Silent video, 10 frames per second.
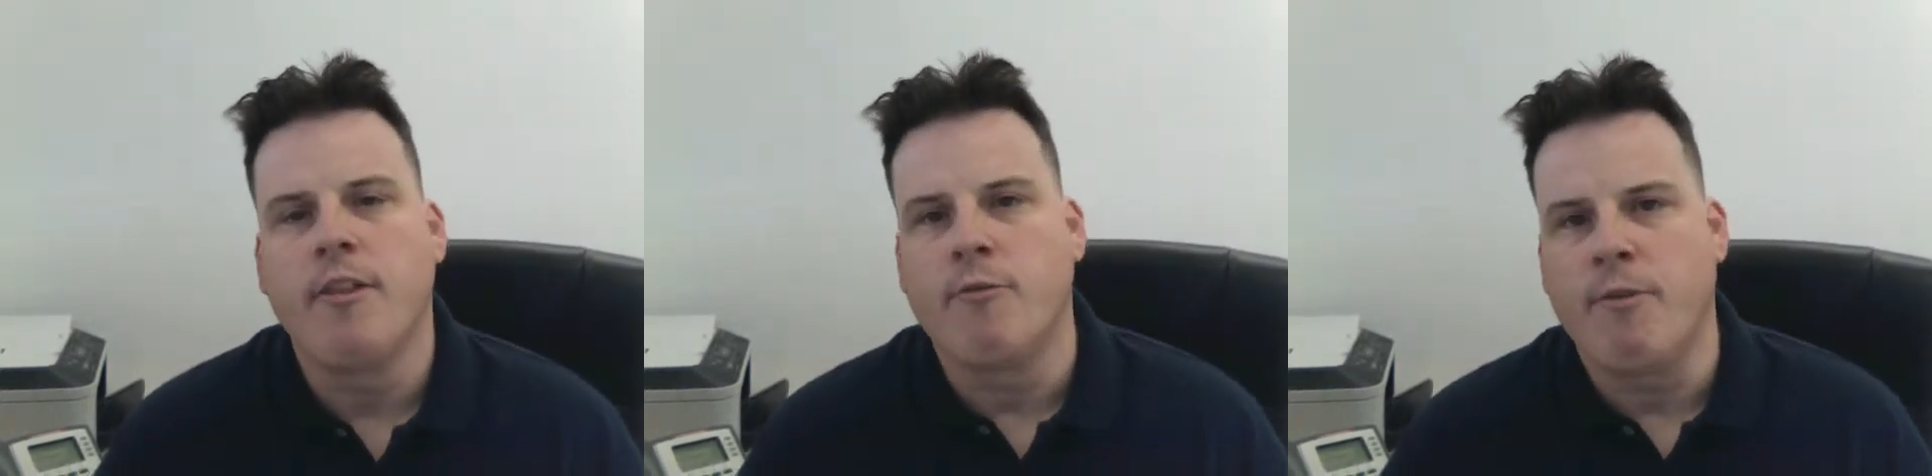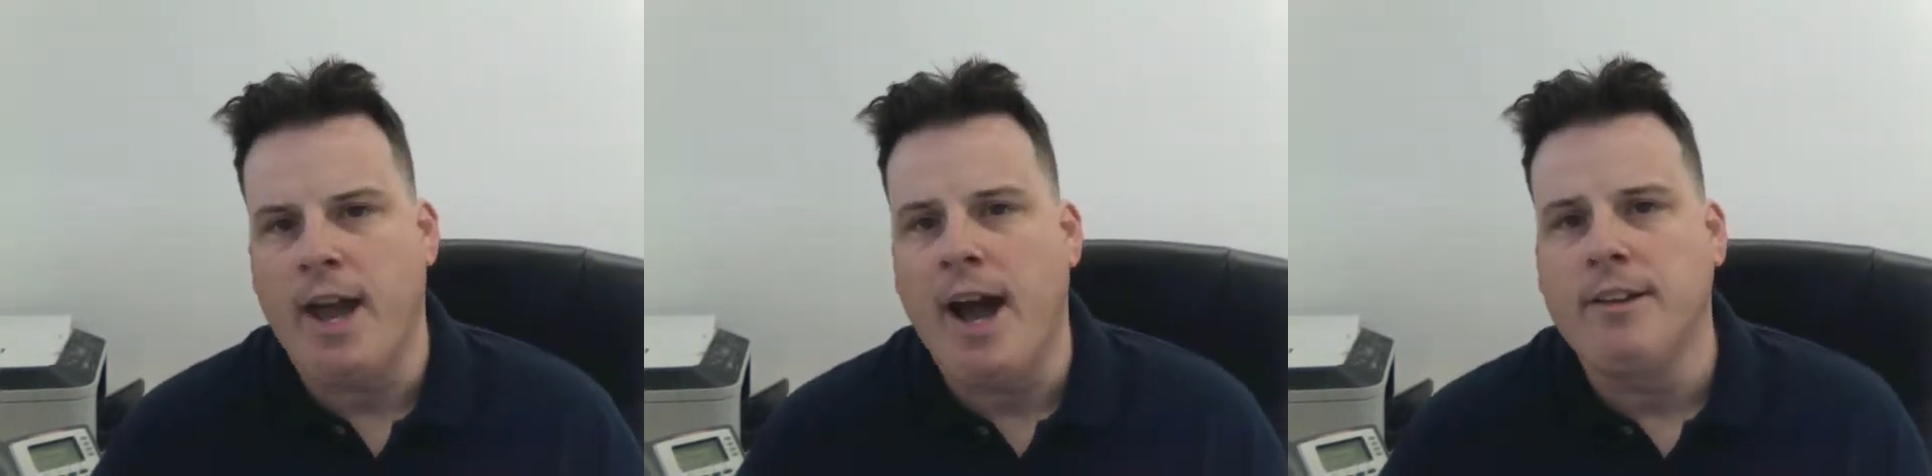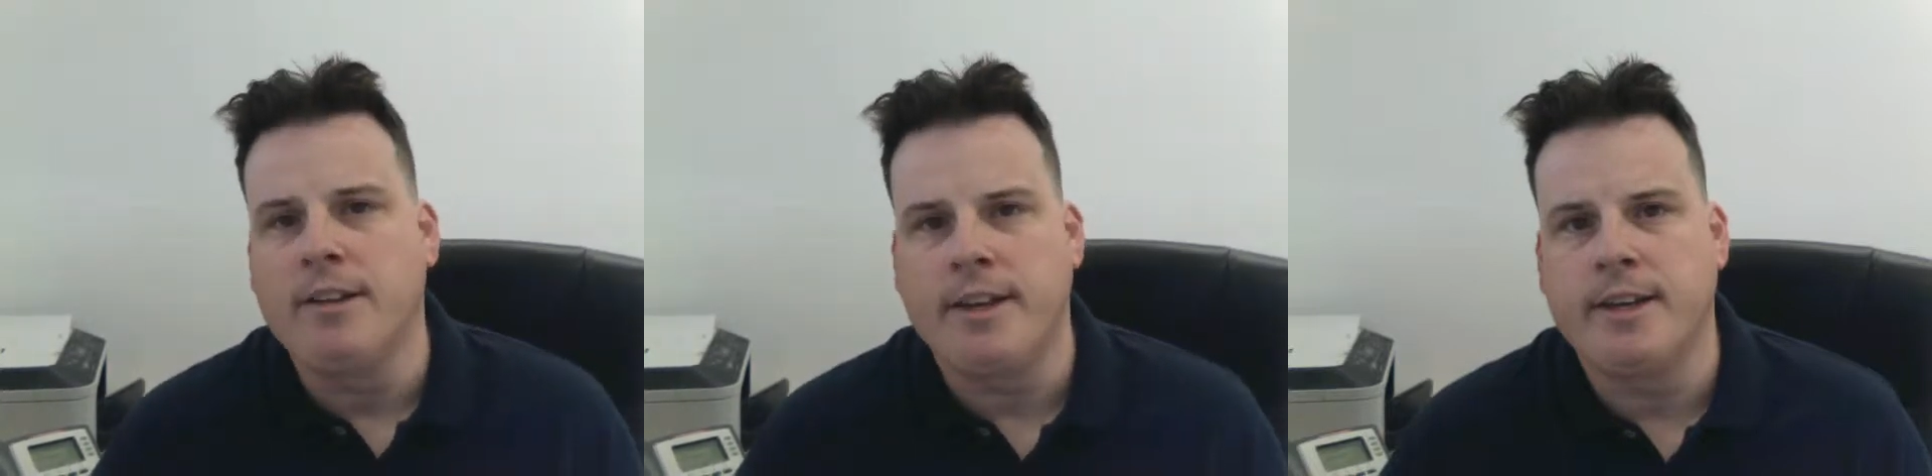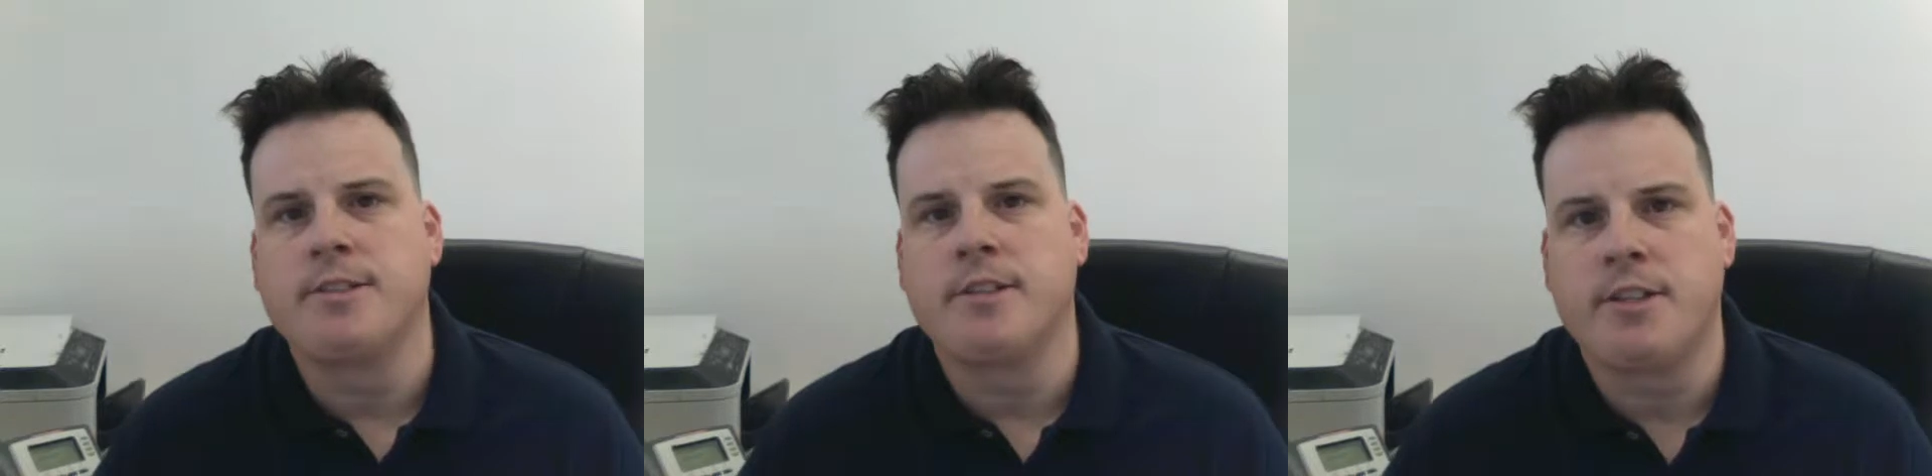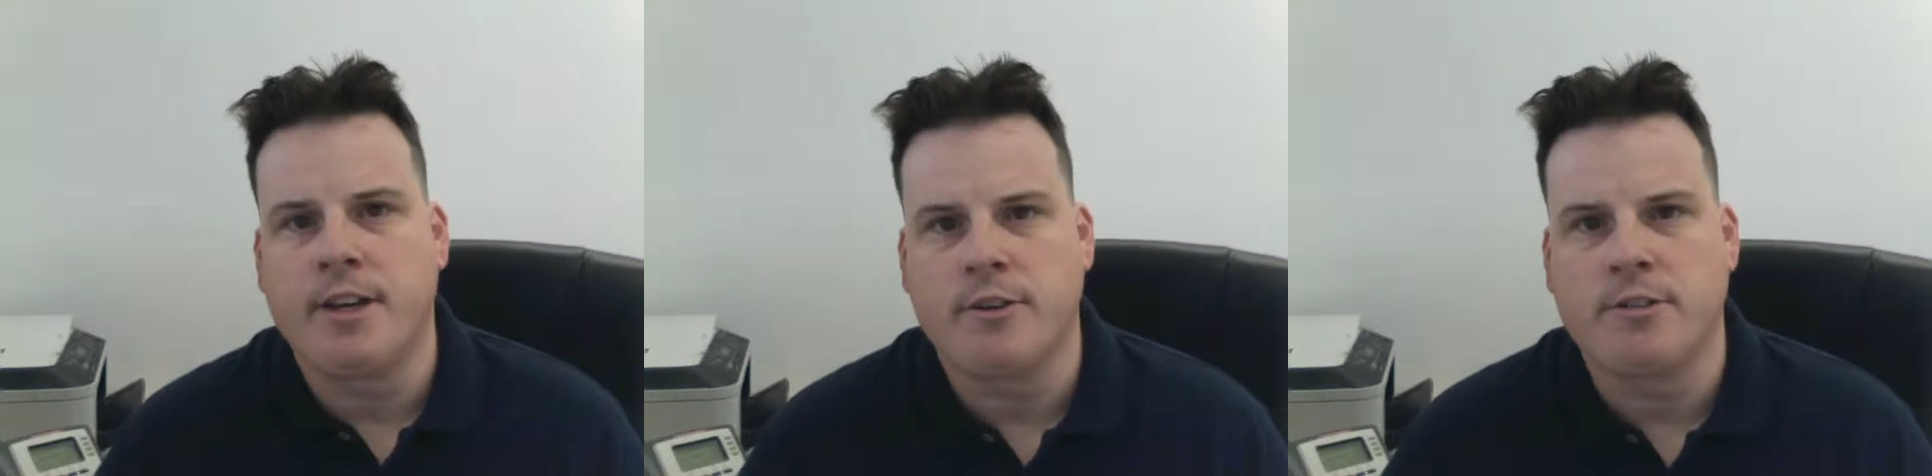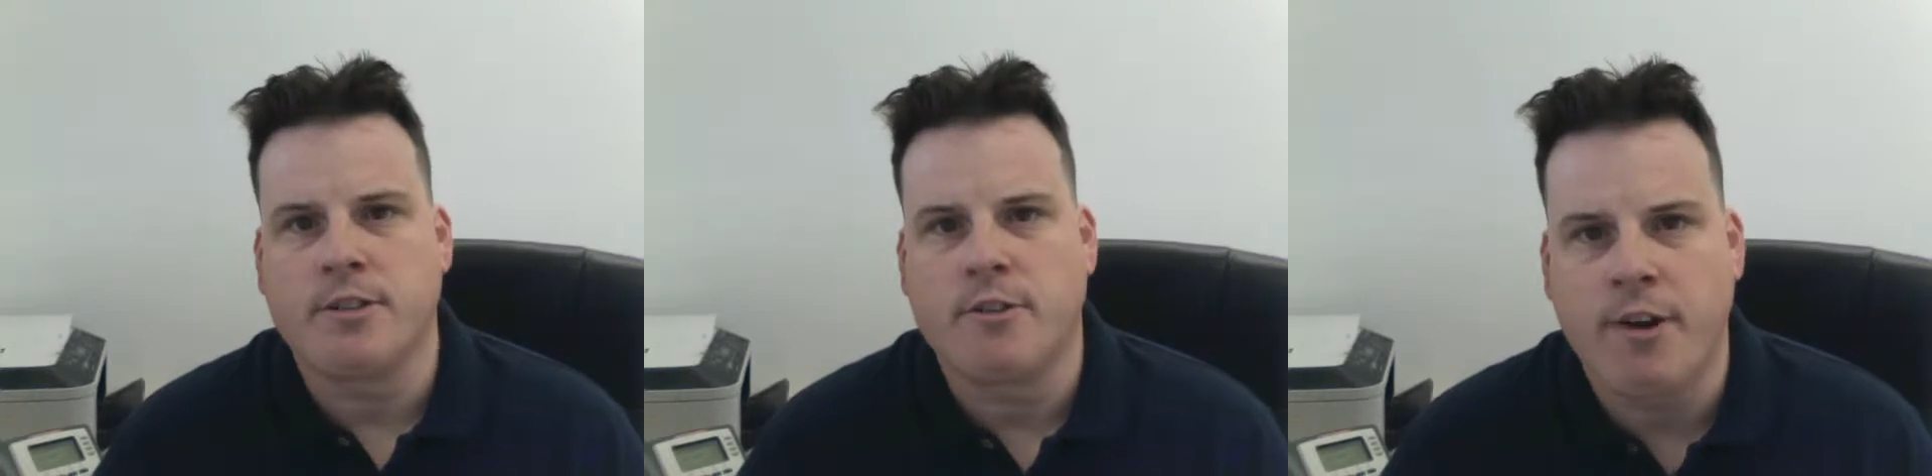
The reality is there's